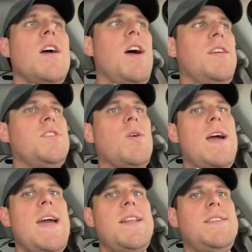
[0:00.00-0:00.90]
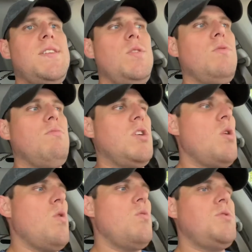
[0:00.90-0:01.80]
So I had to
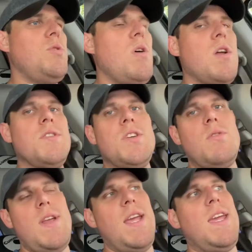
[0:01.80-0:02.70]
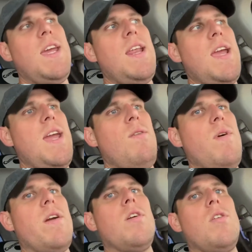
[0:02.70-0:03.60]
go to AutoZone and get a
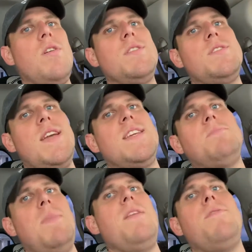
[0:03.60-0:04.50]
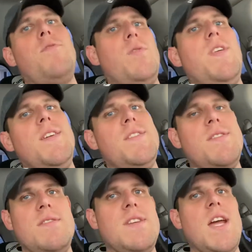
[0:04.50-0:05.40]
wiring harness that is meant for
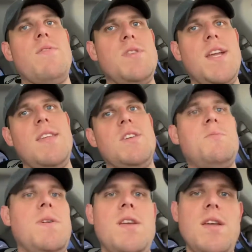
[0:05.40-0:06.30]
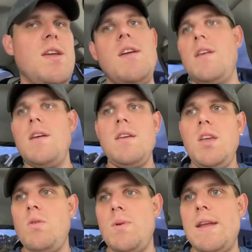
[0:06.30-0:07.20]
this. It's kind of ridiculous, but
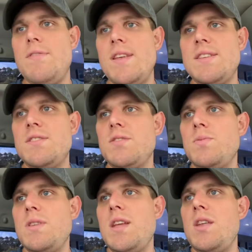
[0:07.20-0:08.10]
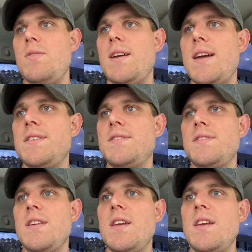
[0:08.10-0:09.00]
whatever, that's just what they do, I guess.